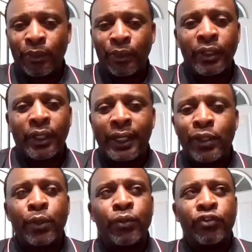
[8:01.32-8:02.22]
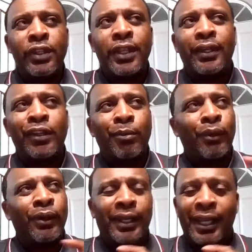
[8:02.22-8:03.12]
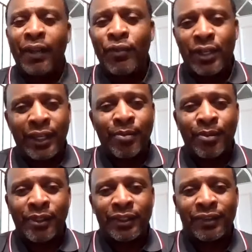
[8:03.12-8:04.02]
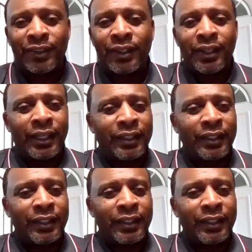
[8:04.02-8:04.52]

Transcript: number, and you'll see that number on every ambulance.